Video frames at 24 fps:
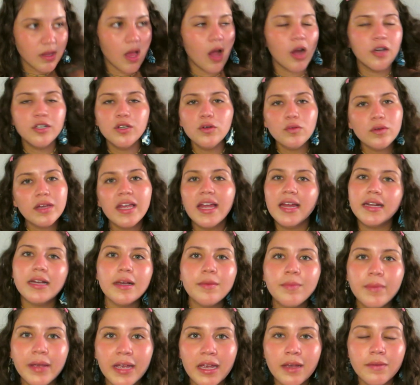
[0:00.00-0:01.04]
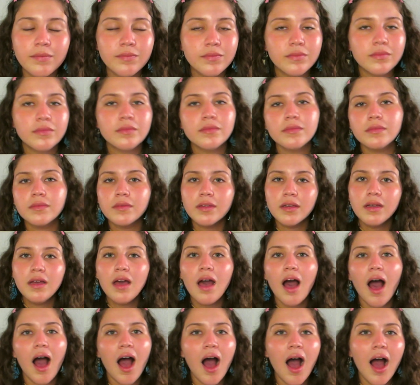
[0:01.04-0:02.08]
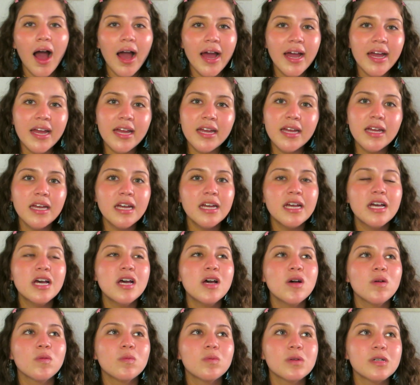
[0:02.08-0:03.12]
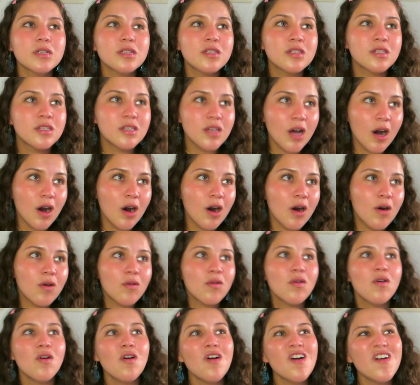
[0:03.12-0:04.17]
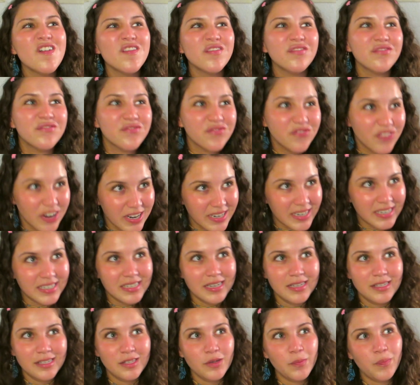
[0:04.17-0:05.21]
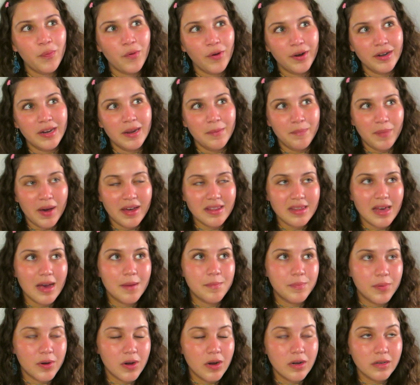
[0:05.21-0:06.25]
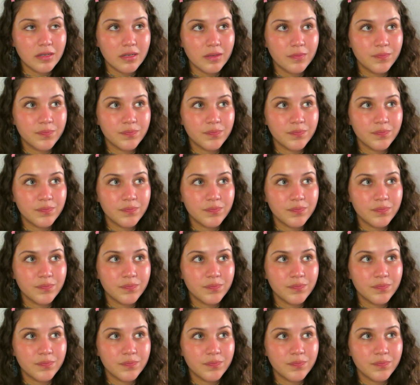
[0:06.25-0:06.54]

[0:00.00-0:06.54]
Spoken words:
Are you kidding me? I was so freaking disappointed by that book.